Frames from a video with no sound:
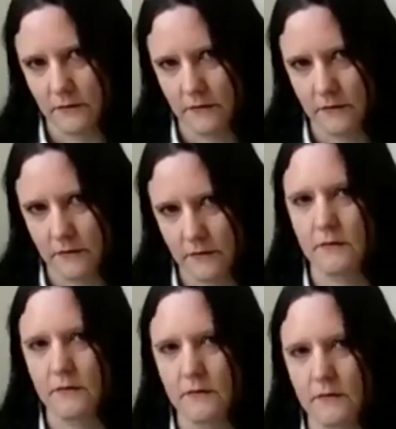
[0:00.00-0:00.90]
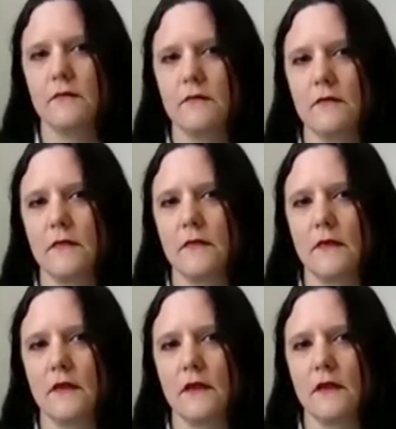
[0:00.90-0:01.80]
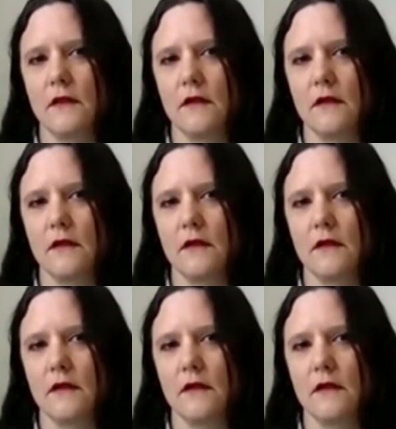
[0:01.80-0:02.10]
the baby because they can sell the baby into the black